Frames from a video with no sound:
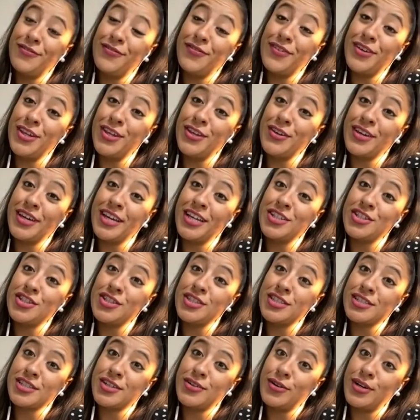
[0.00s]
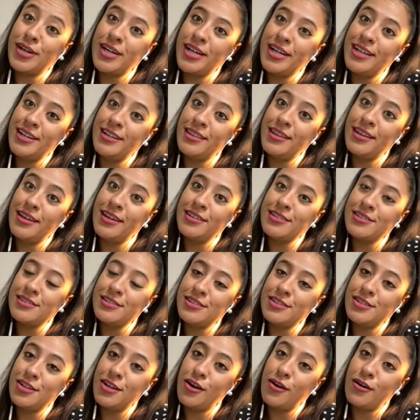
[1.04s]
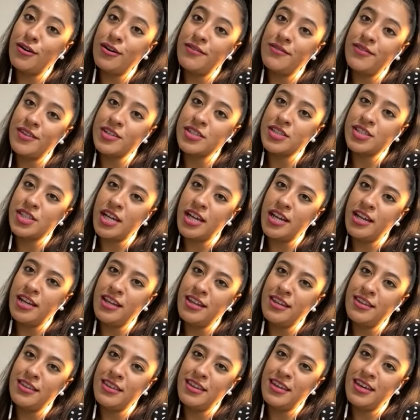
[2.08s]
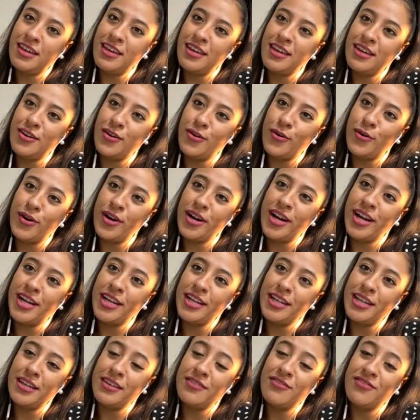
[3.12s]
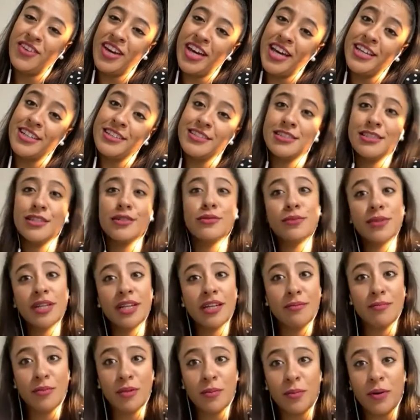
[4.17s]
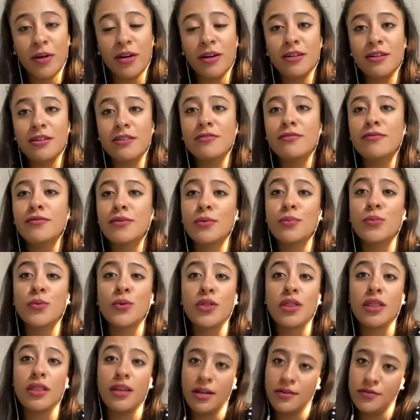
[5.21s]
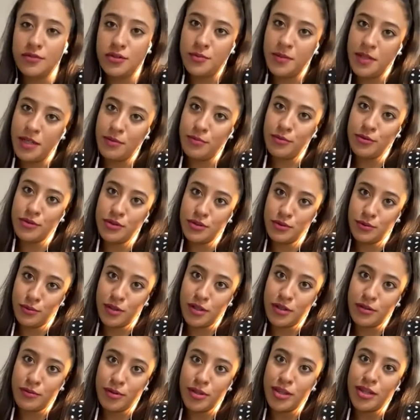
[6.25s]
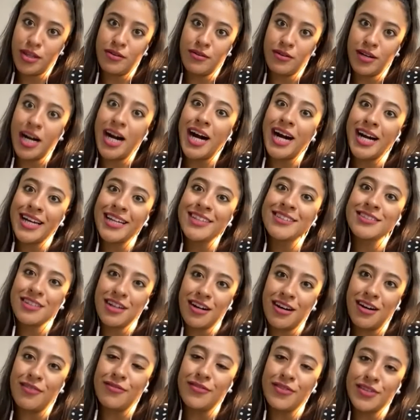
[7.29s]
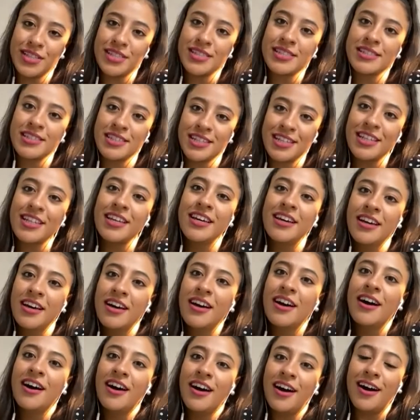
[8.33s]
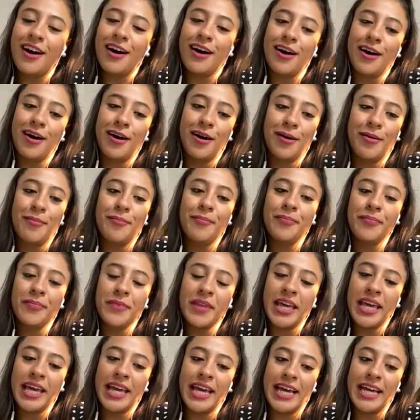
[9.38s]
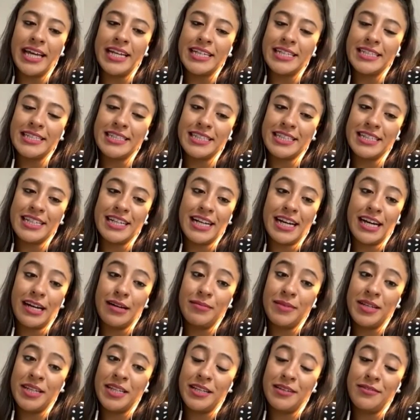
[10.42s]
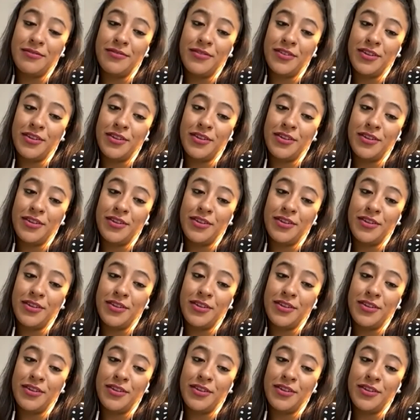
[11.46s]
you can just go ahead and let us know if there's anything or any events that we can be part of. We would love to be able to work with you guys, obviously. And I mean, if